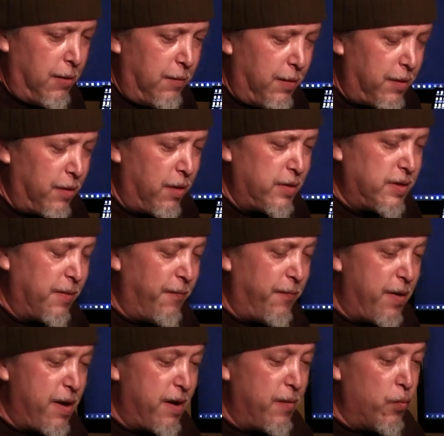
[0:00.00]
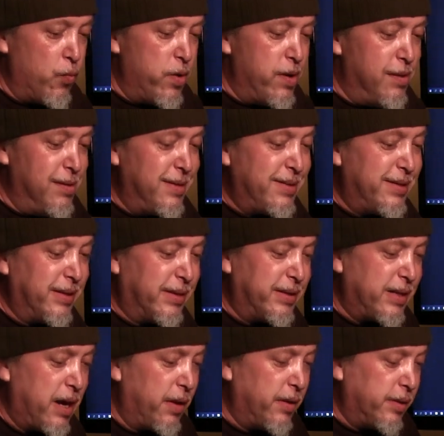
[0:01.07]
there are some very realistic
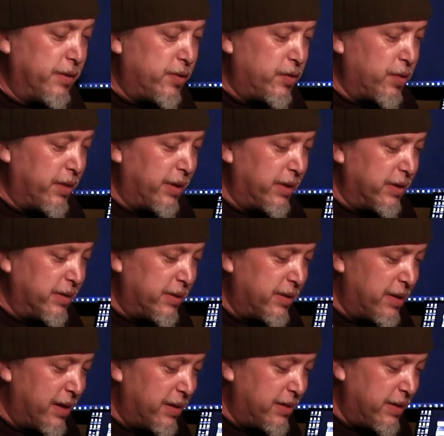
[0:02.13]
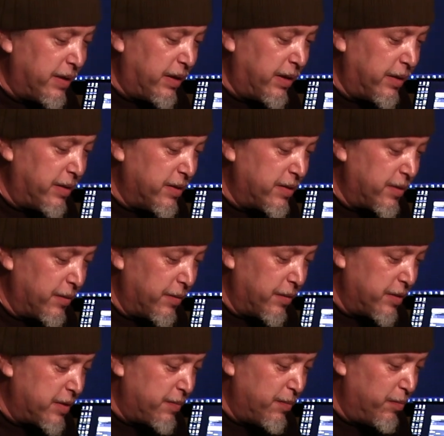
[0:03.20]
sounding strings that just are just